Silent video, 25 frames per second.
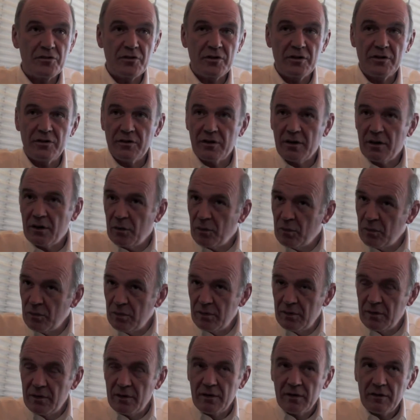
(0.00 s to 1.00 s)
GTO.
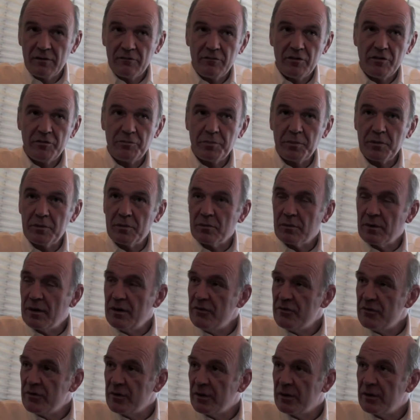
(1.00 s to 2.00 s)
We've been
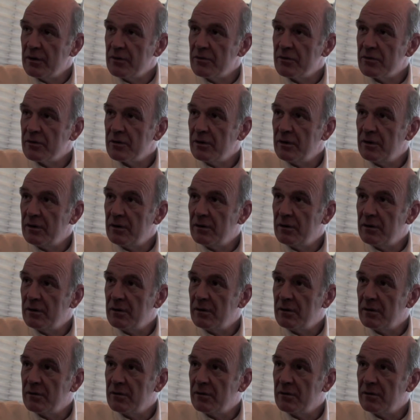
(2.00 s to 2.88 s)
racing it in